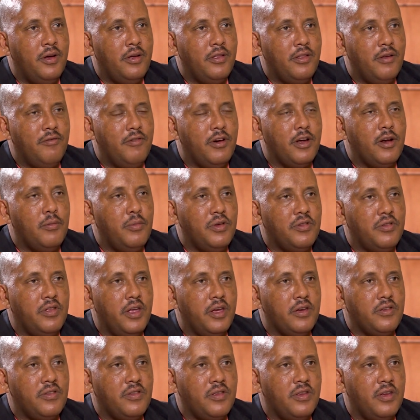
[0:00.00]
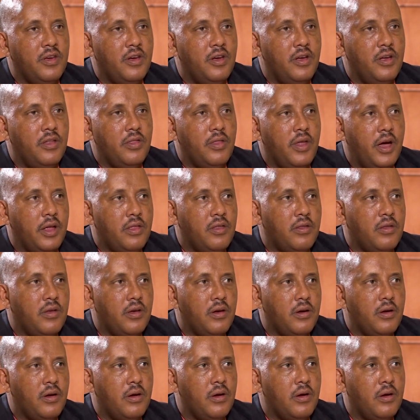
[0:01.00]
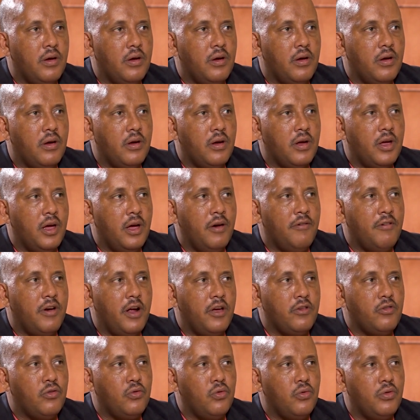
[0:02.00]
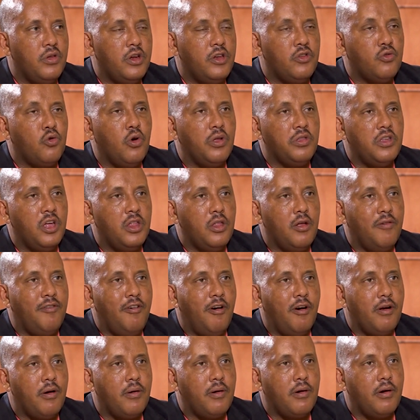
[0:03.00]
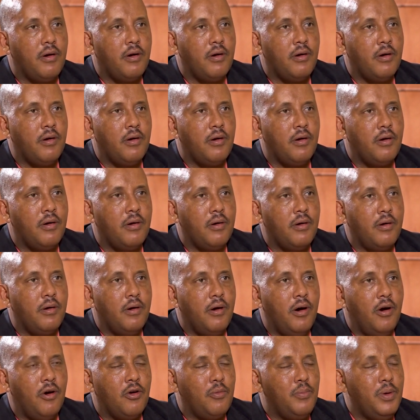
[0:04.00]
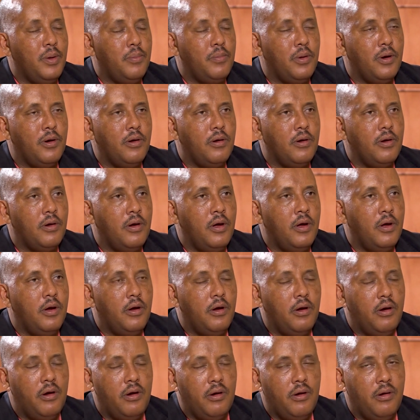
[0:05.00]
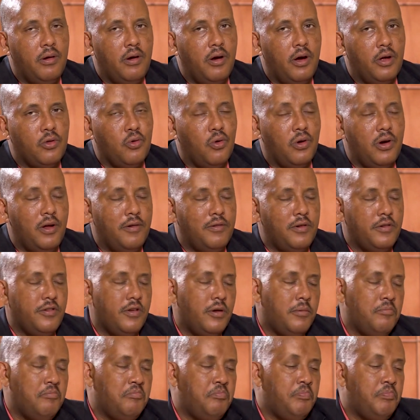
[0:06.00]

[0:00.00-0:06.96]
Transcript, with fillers: the very mistakes that uh, gave rise to the discontent of our, uh, our people uh, at all levels.